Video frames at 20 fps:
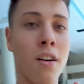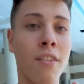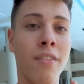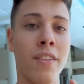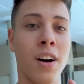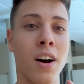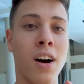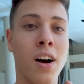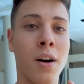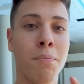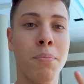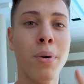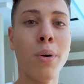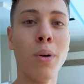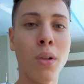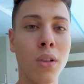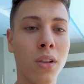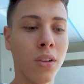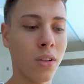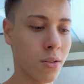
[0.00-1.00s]
of a
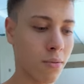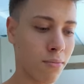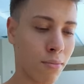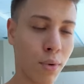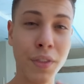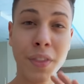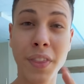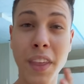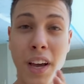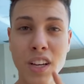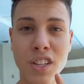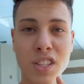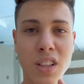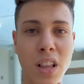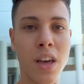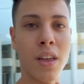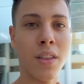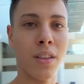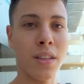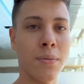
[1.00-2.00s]
pool montage,
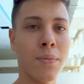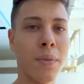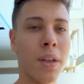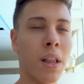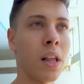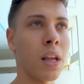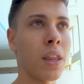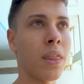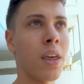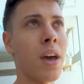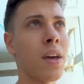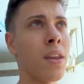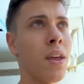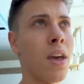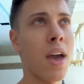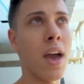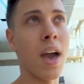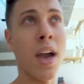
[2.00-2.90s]
like something like that.